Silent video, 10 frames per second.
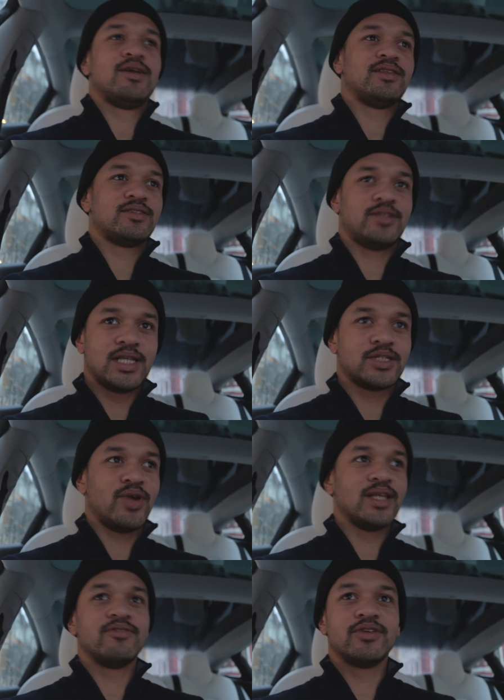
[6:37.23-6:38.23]
That's that's
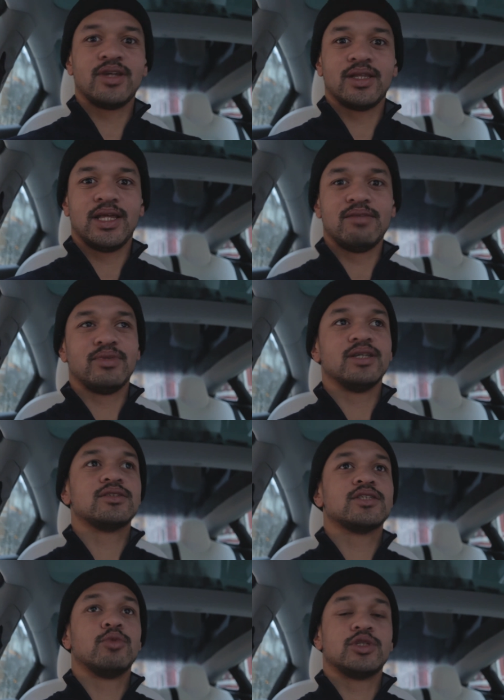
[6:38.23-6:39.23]
great if you can get that, but
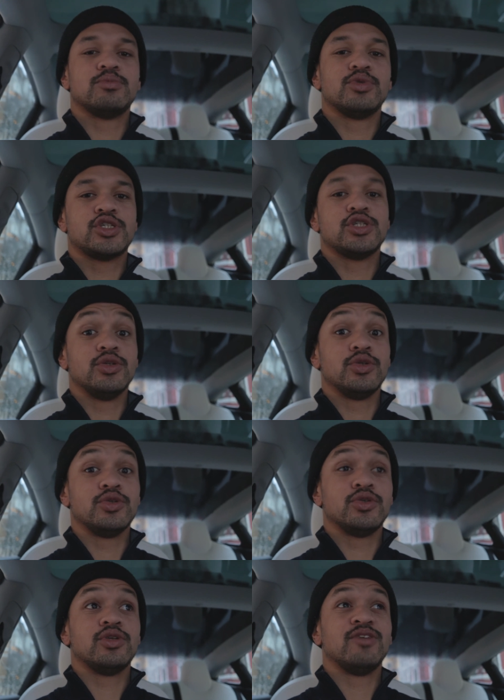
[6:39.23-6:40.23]
someone to push
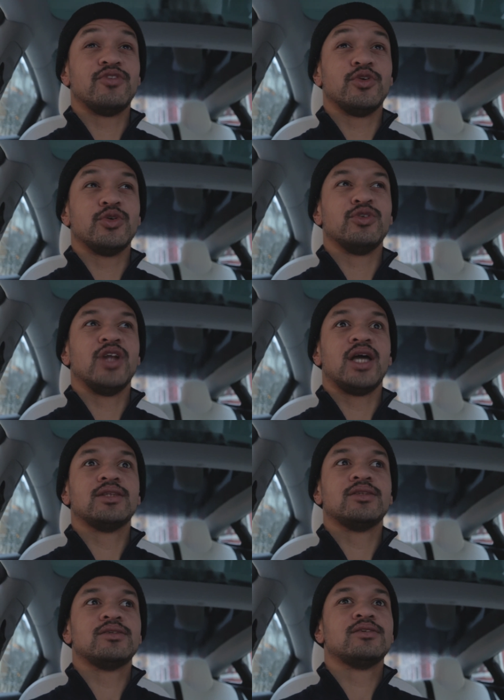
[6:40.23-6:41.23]
you if you're not,
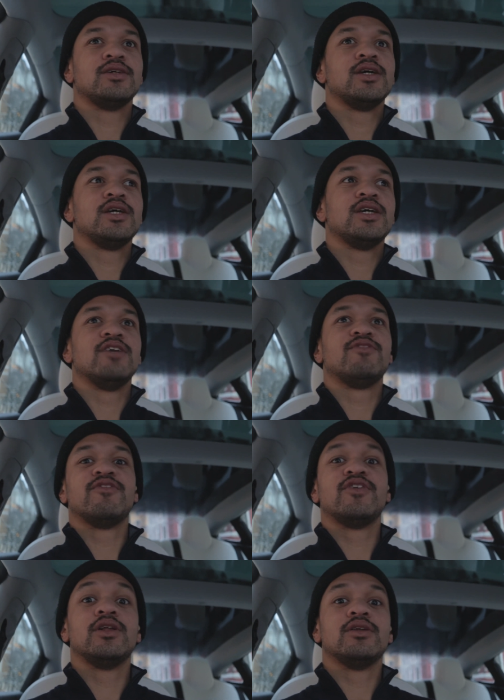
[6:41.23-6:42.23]
if you
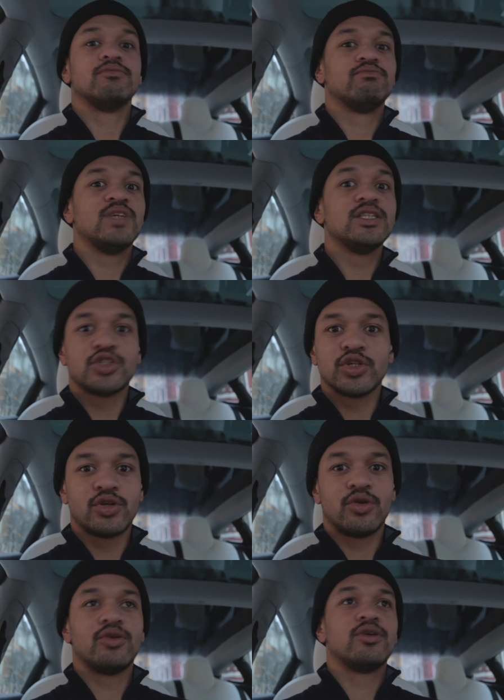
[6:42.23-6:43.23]
feel
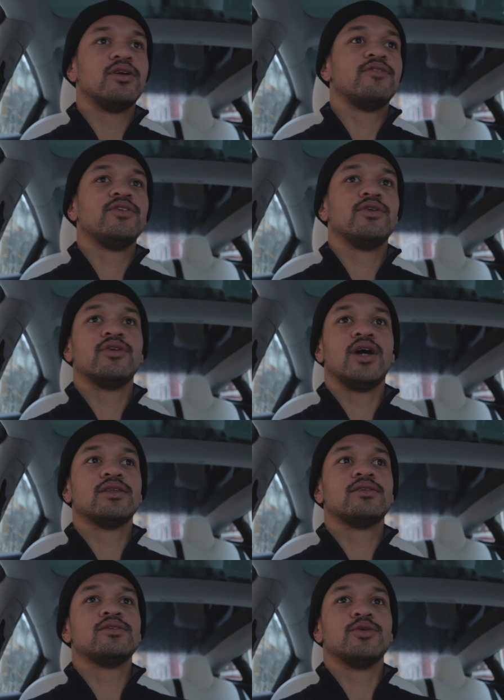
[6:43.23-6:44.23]
insecure or if you're not
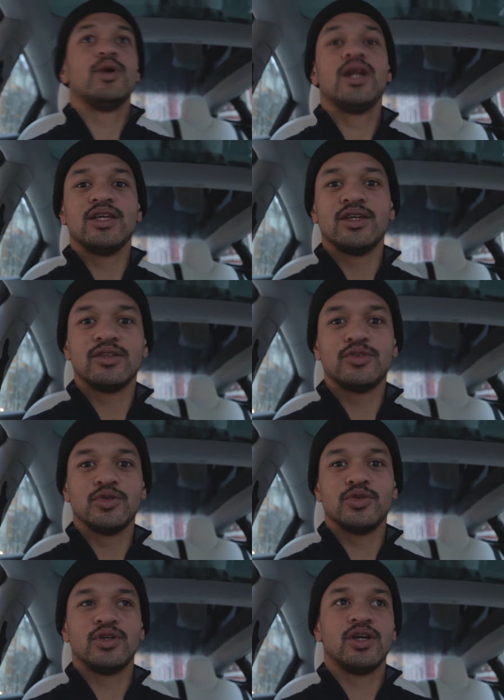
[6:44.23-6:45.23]
ready
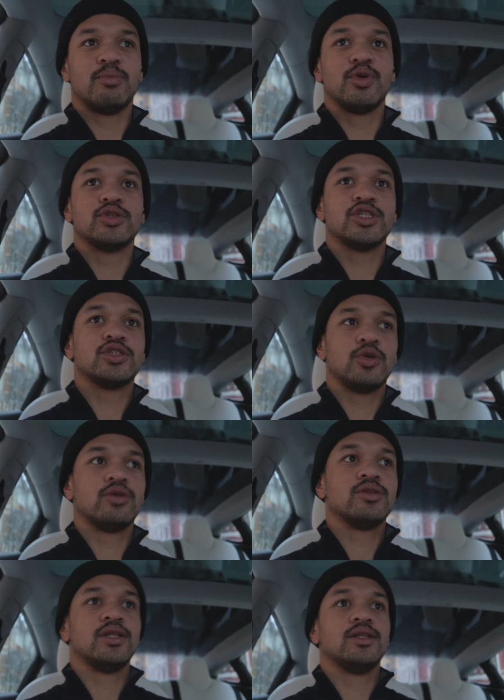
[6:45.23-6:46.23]
to approach the
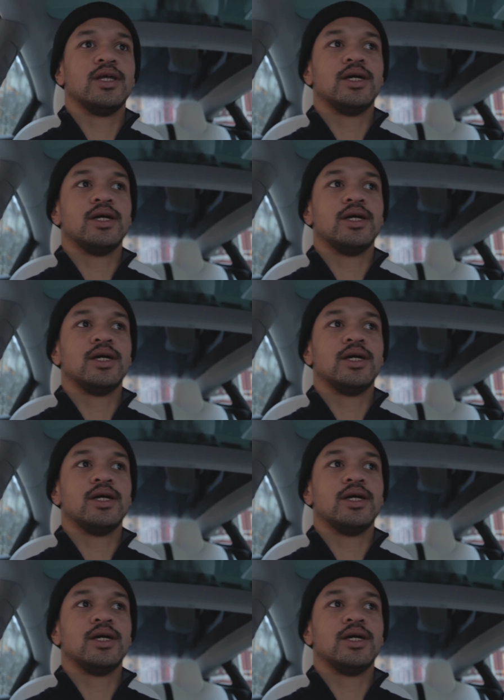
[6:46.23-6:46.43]
store, then